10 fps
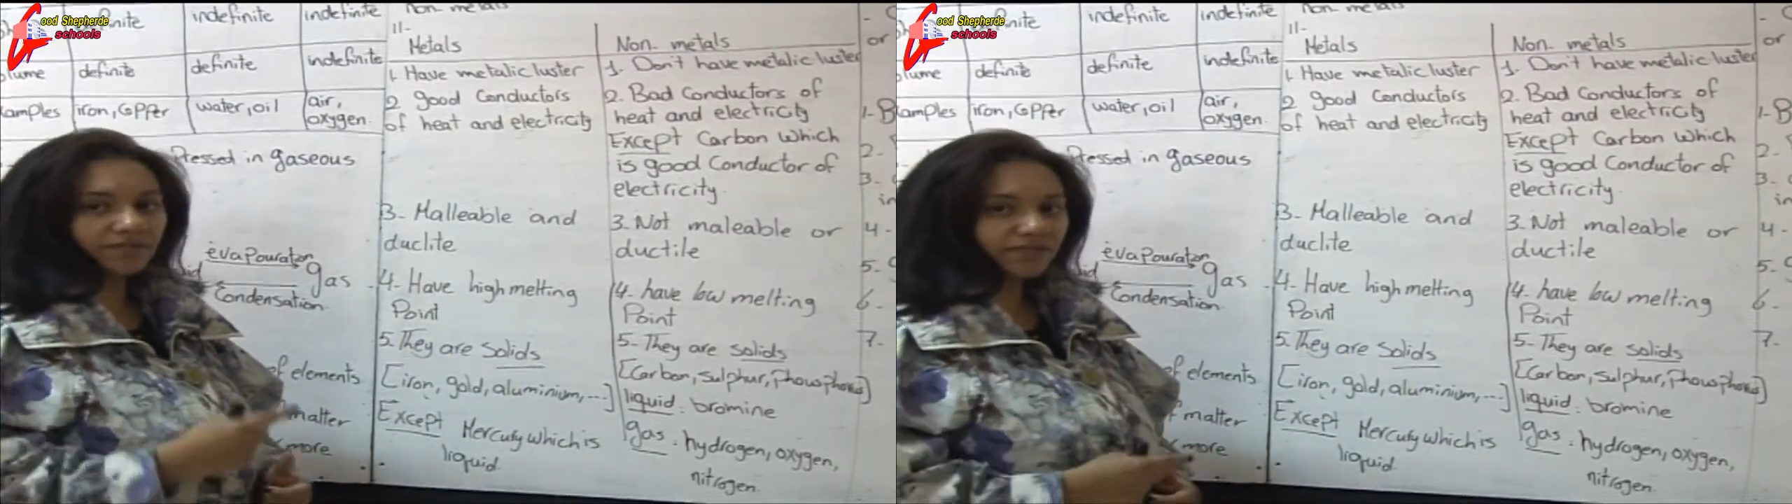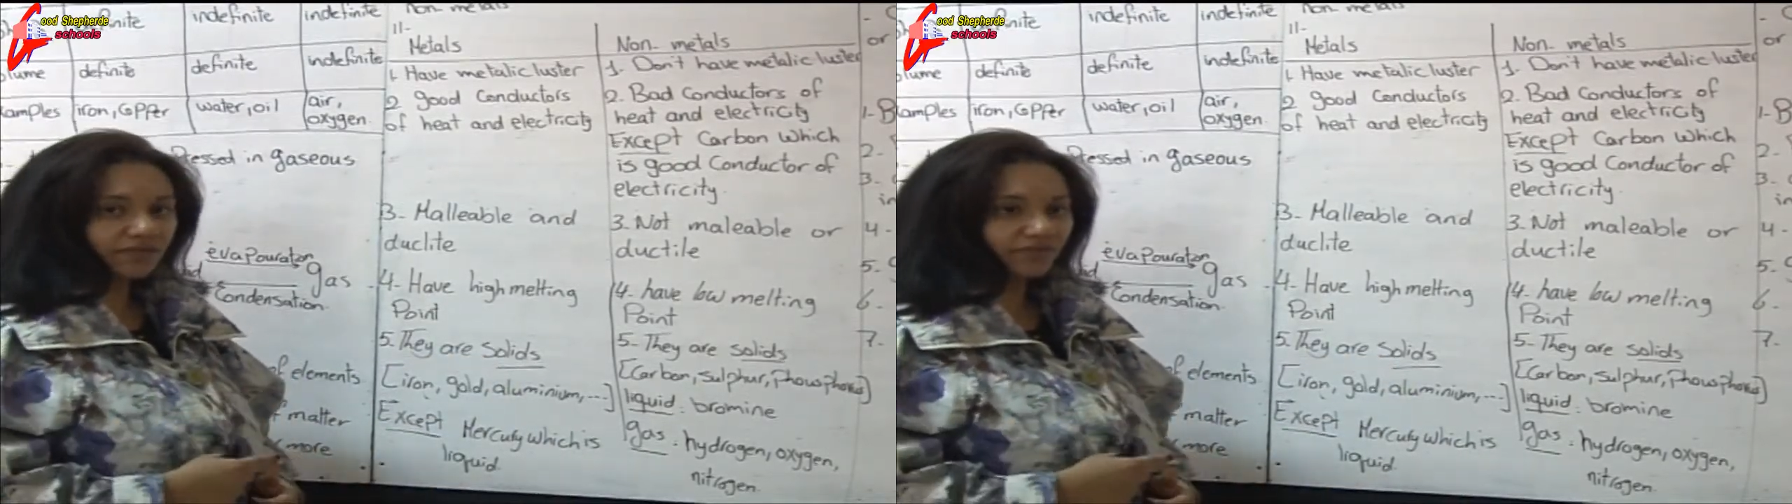
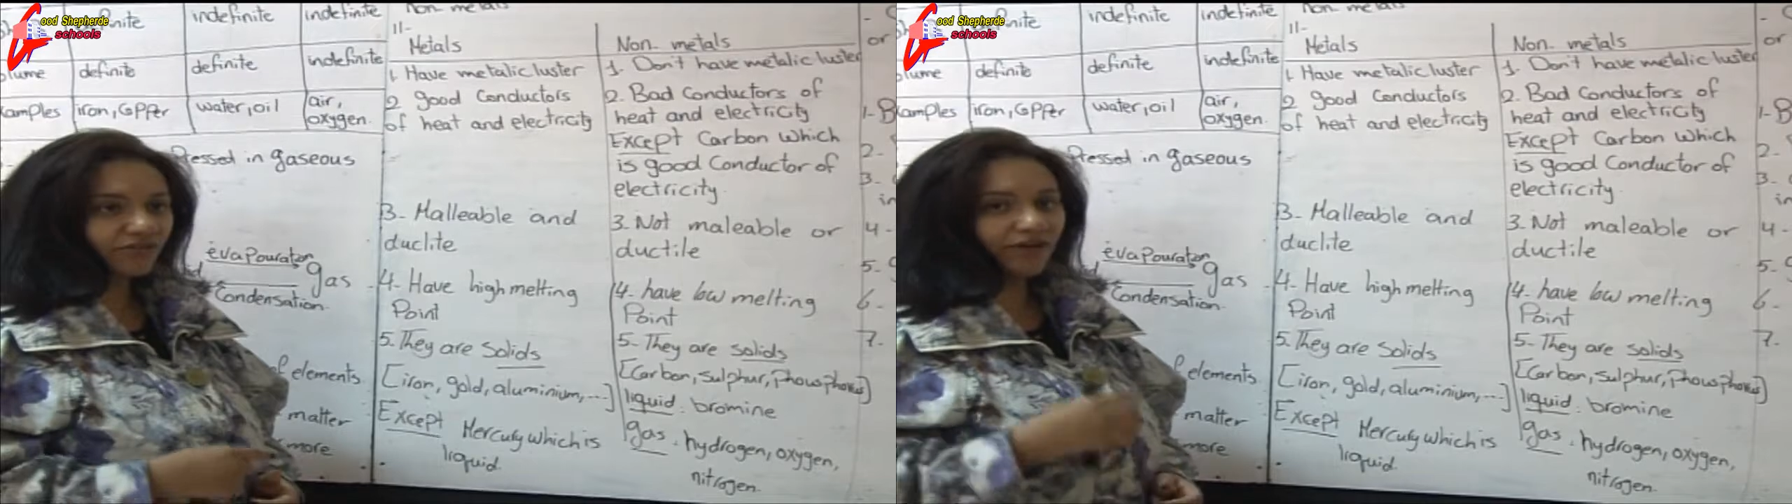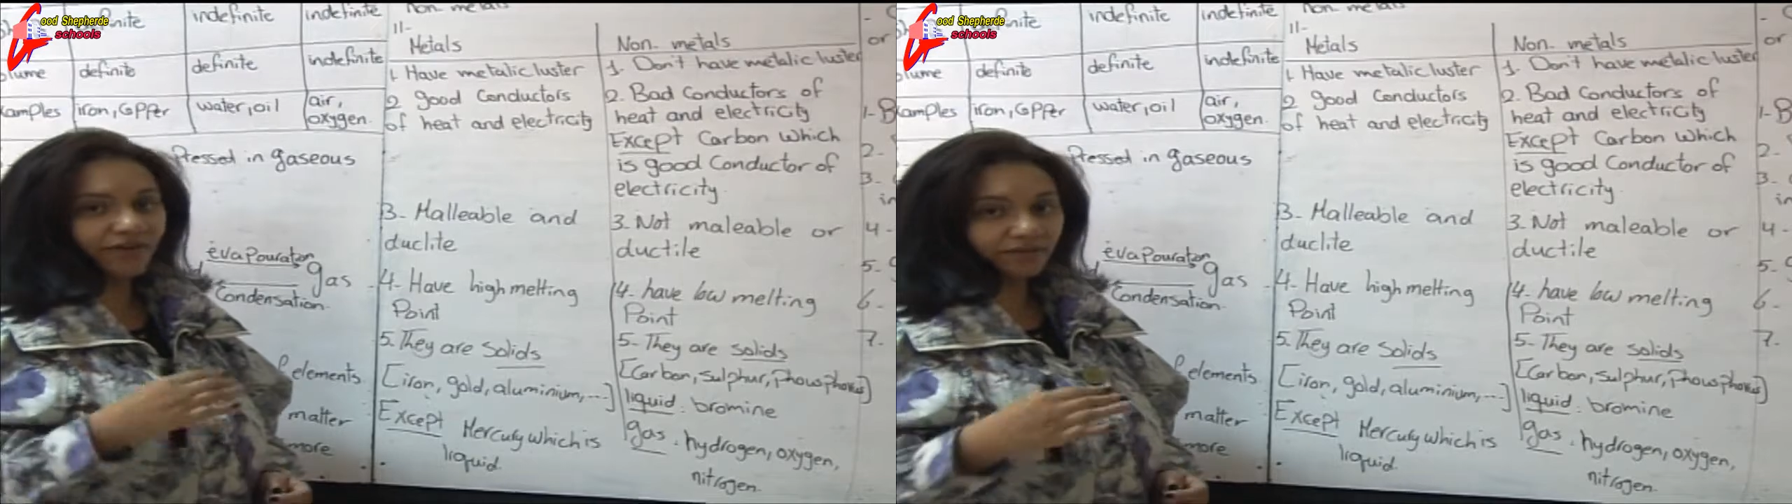
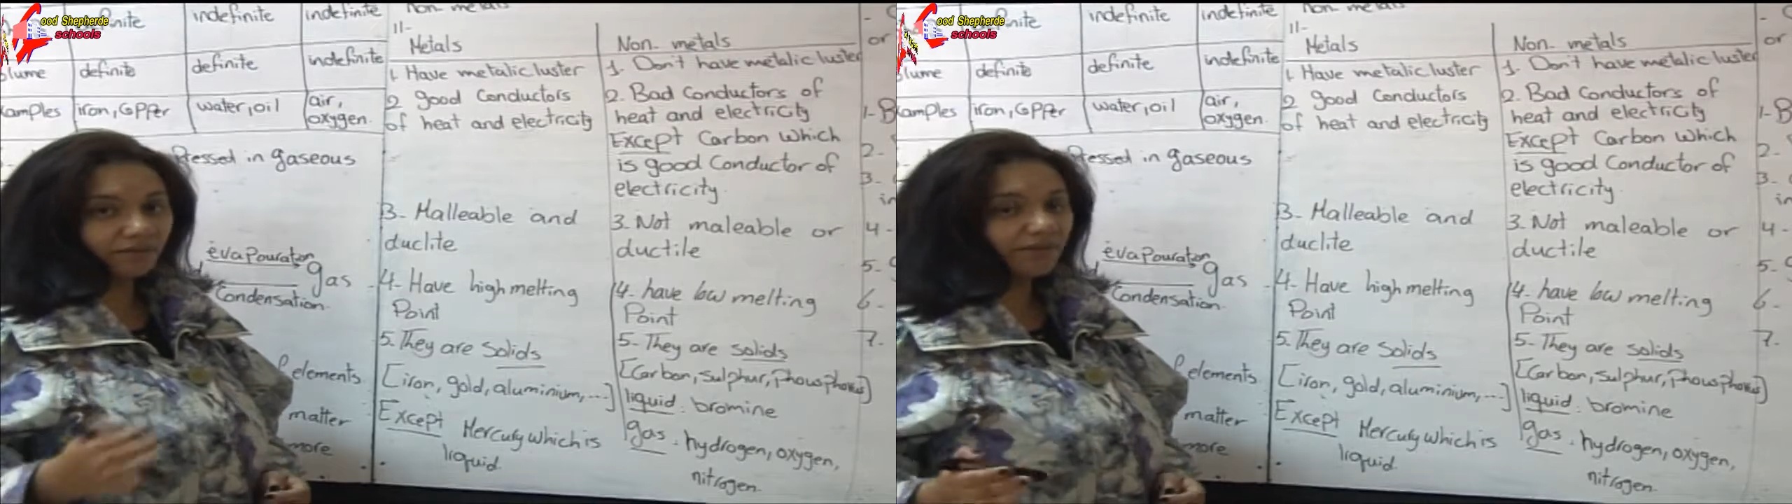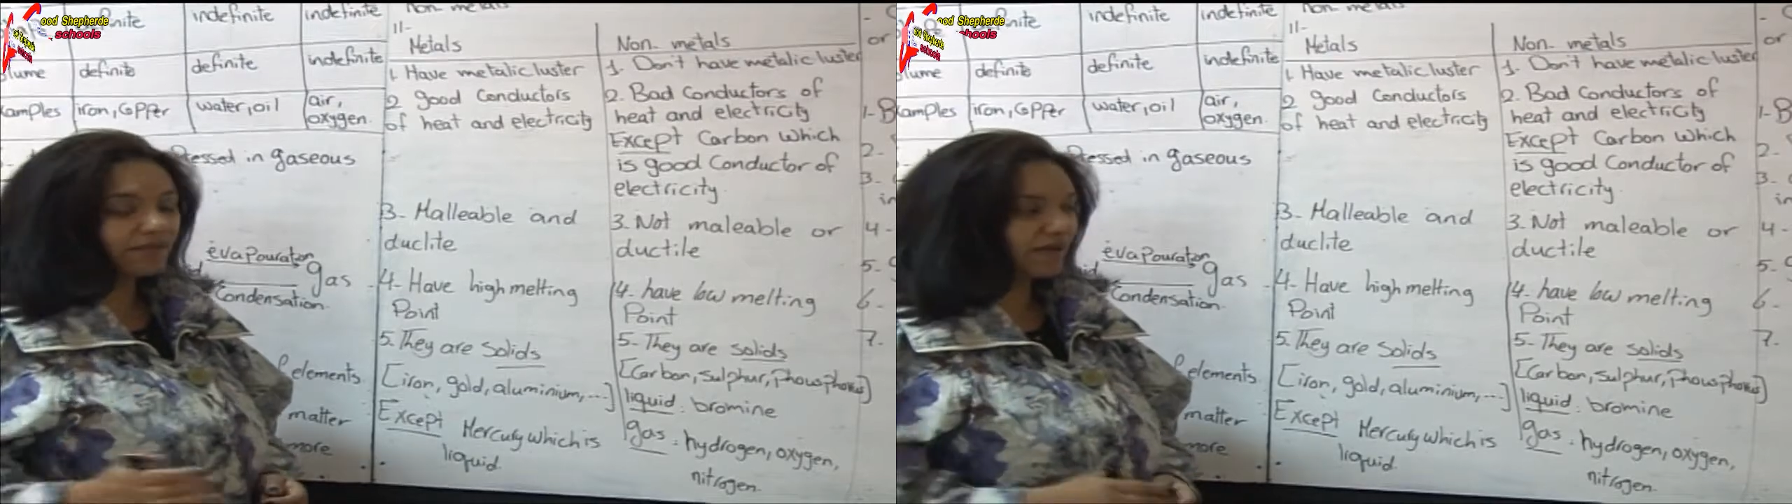silver, and
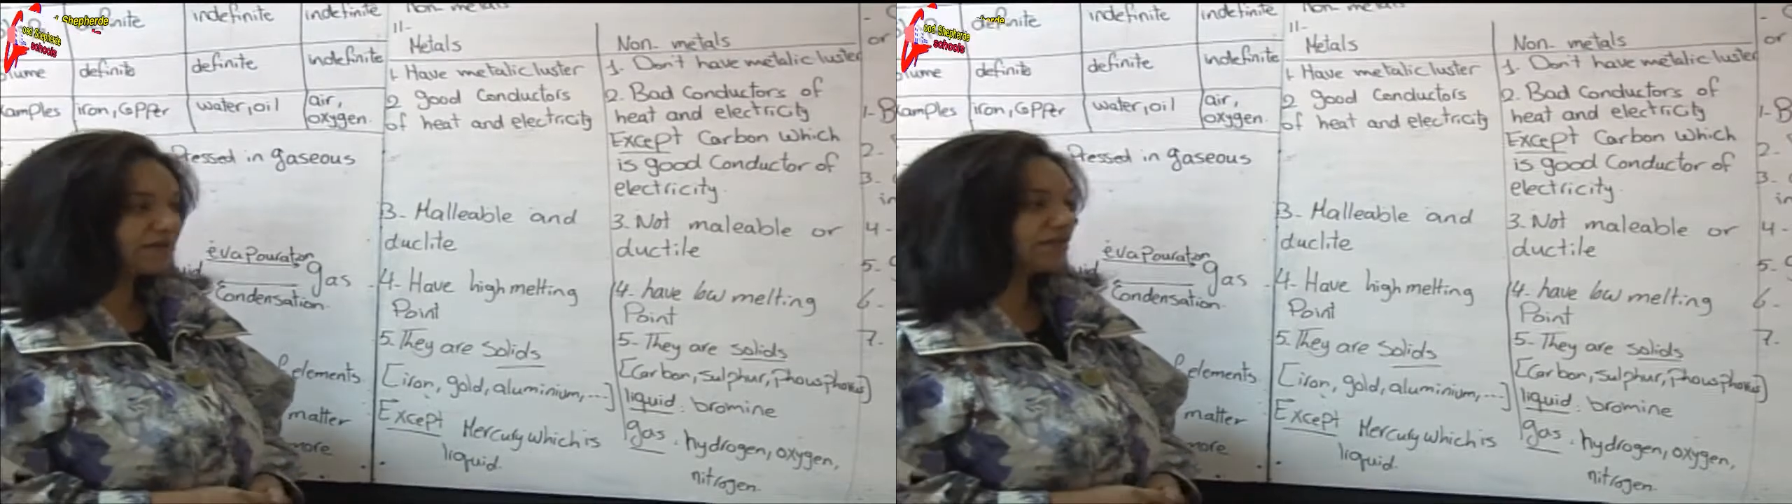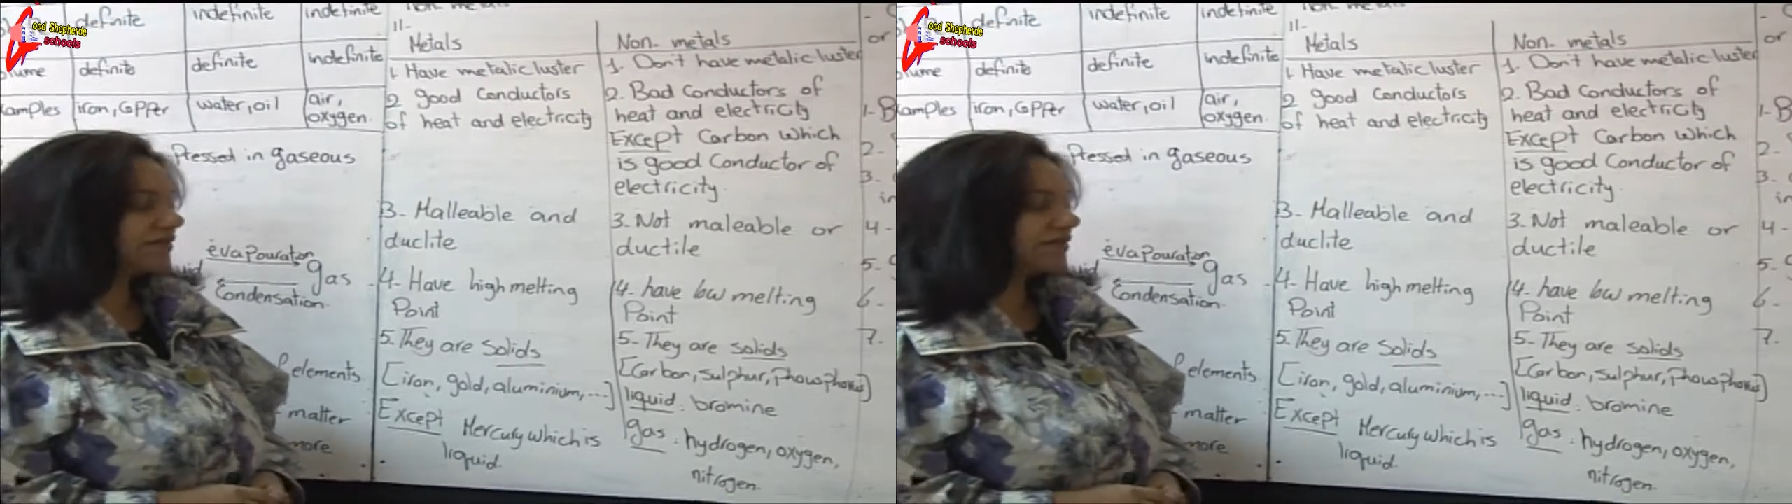many other